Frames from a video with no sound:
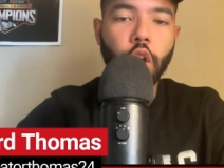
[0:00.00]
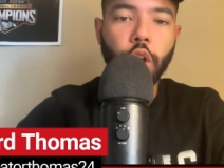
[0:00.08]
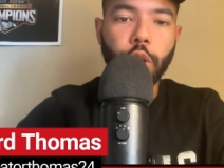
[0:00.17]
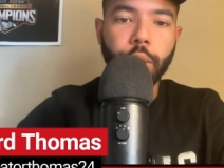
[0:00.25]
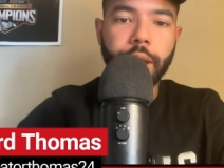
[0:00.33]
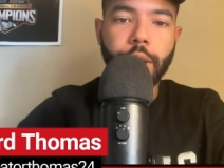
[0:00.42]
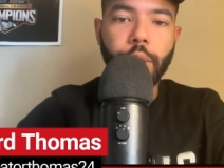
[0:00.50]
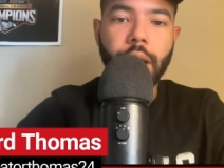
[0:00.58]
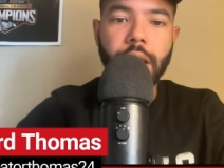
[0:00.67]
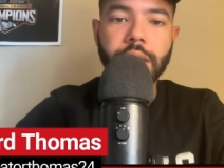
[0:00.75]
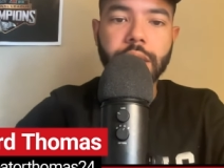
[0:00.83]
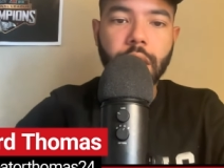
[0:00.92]
Gurriel
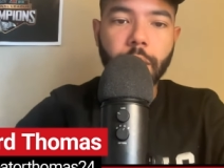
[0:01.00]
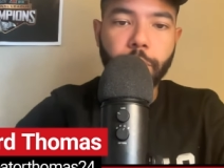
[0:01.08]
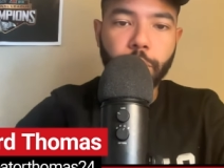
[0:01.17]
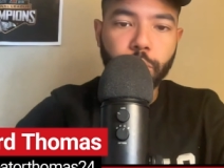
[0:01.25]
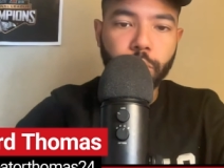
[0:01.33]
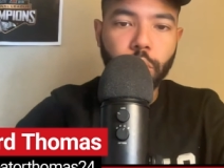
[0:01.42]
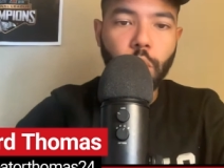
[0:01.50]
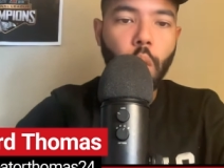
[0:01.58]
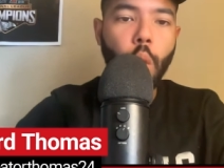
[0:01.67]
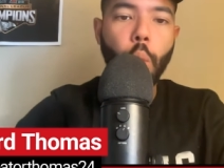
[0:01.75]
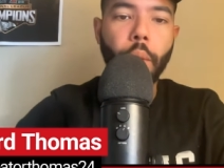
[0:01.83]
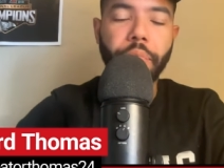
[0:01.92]
has come through
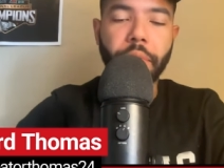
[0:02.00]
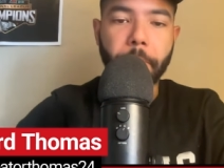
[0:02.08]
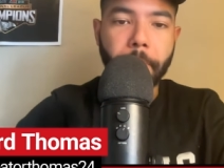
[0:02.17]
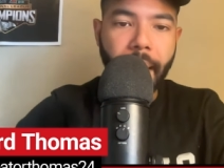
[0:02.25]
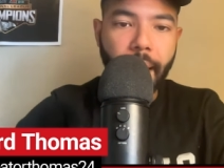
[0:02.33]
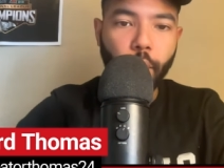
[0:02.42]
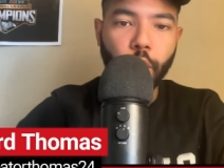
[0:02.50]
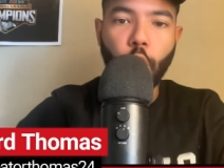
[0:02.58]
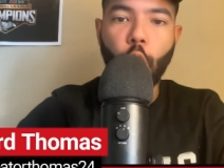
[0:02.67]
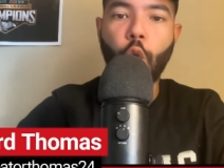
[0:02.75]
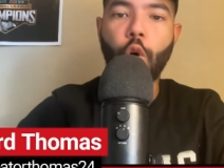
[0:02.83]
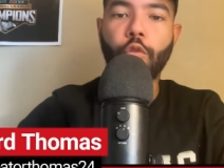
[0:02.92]
with the power
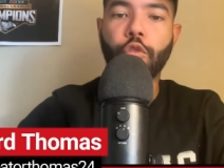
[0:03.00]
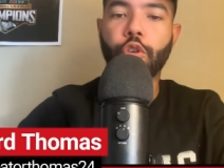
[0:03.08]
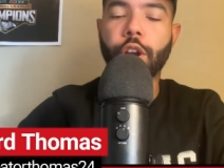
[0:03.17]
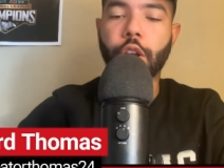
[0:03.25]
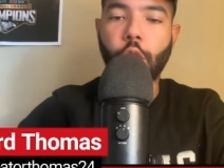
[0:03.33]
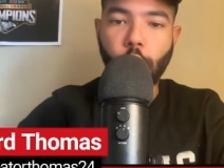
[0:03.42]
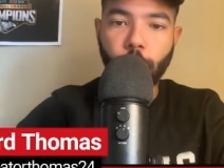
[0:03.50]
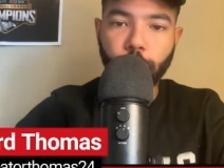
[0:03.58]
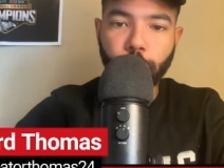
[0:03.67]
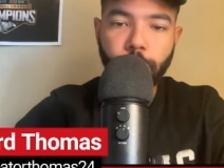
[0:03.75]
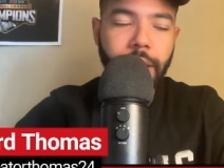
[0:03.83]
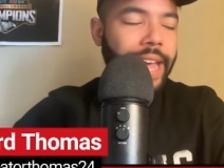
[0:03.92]
over and
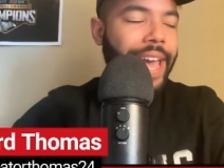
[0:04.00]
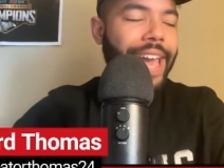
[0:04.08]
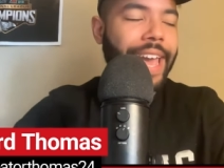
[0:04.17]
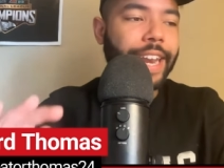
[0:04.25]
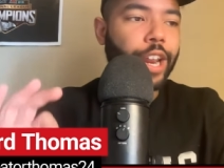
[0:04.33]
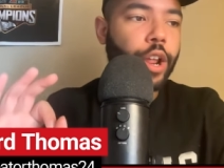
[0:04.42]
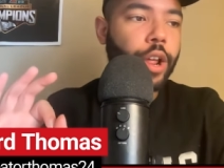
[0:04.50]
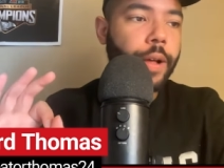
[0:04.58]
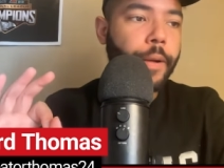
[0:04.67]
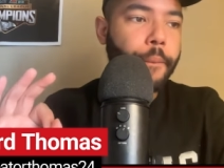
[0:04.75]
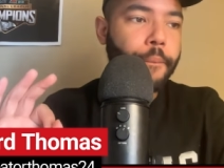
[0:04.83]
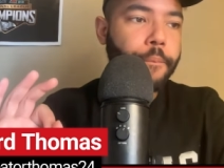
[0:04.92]
over. And
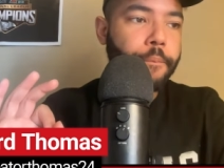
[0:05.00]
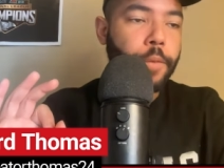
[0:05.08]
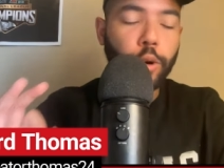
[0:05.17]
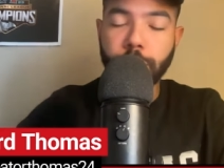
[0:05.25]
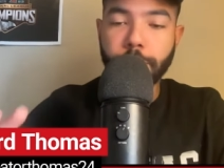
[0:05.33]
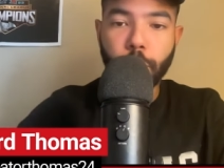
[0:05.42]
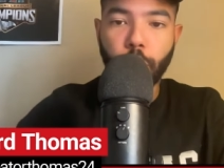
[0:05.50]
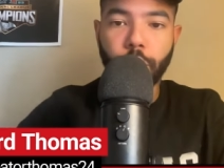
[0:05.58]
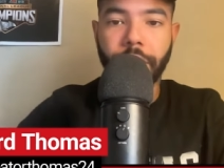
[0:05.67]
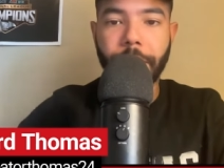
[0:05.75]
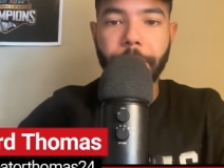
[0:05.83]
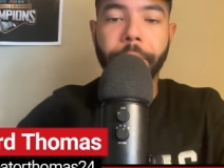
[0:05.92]
most
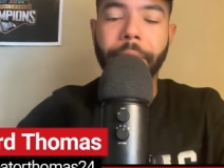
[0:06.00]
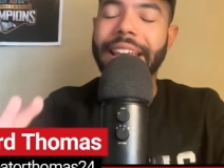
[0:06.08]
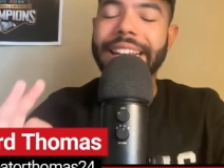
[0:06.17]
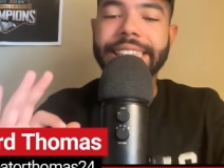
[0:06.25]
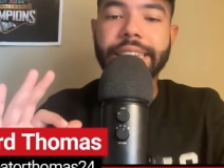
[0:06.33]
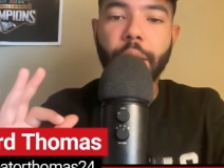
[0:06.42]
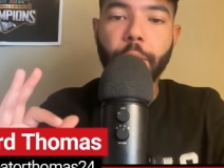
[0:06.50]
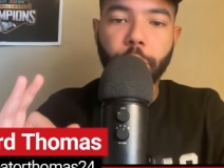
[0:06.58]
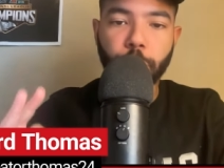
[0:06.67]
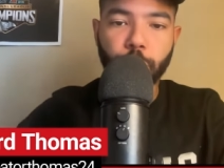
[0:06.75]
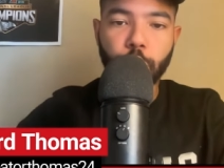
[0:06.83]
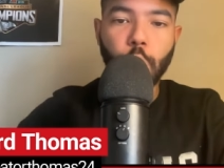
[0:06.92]
importantly, he's come
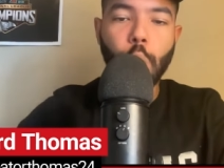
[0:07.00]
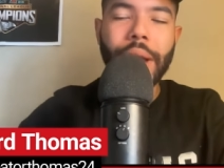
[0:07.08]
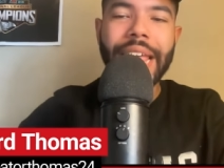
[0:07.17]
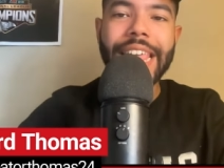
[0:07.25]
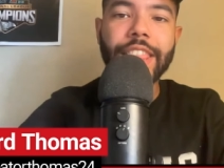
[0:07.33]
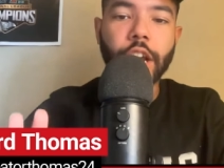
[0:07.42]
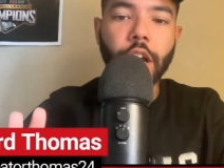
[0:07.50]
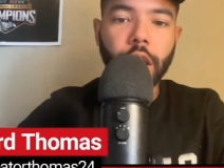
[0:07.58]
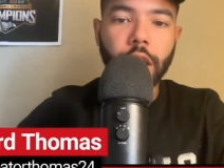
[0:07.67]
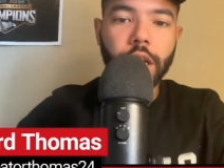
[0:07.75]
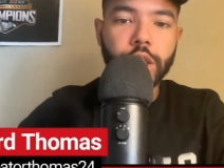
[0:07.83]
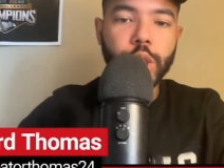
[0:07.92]
through in the
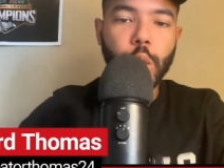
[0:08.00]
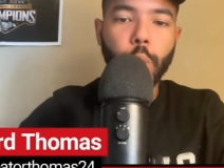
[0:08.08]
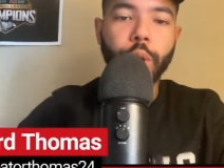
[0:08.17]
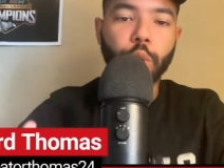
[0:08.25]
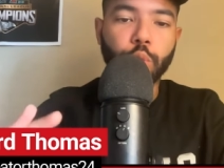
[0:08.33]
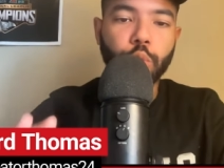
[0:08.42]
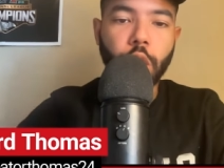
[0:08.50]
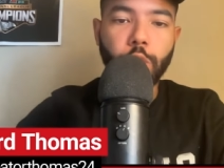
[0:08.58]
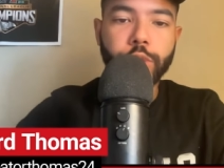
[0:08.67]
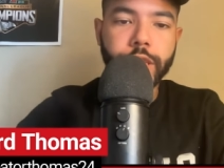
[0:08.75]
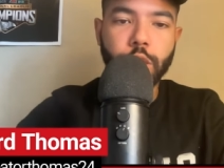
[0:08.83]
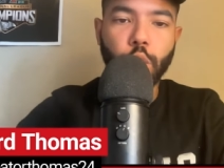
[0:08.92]
clutch with
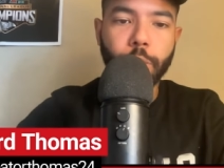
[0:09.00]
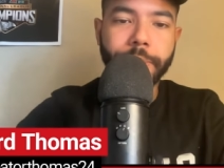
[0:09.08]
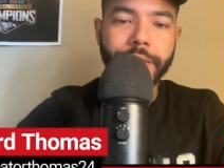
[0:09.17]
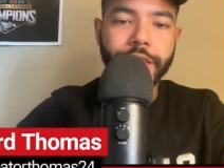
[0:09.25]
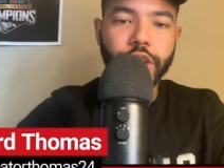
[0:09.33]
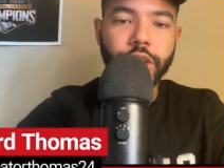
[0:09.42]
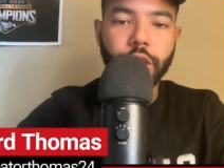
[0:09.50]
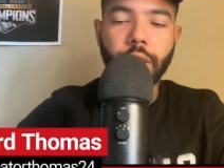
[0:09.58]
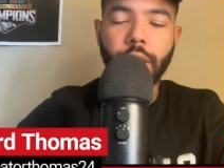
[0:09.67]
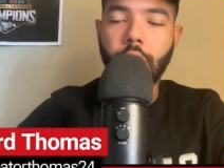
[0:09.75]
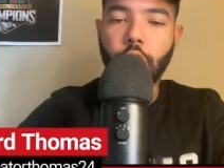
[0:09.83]
runners in scoring position.